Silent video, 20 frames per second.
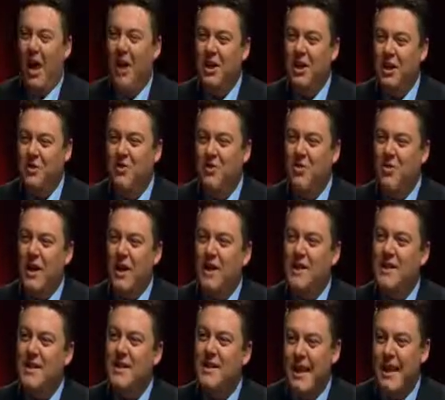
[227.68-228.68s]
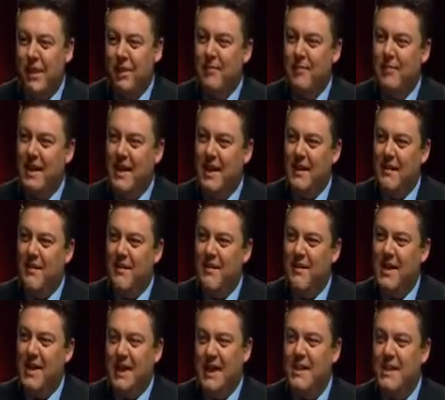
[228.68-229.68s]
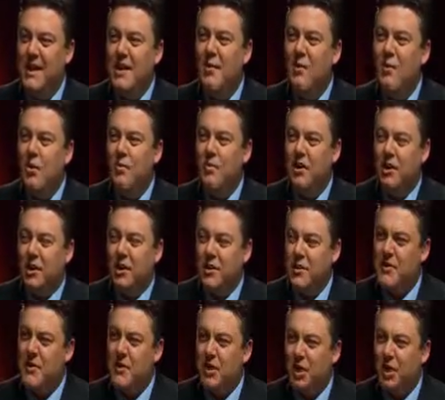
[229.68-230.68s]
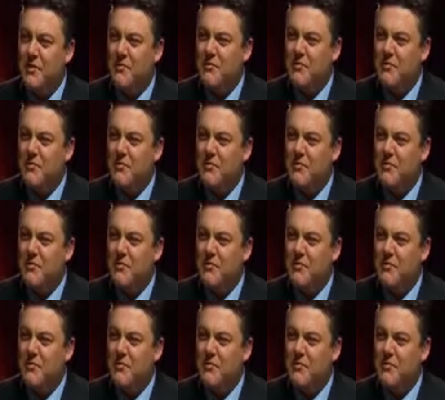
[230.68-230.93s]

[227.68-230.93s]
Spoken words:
Are you trying to tell me that dating a woman costs a lot of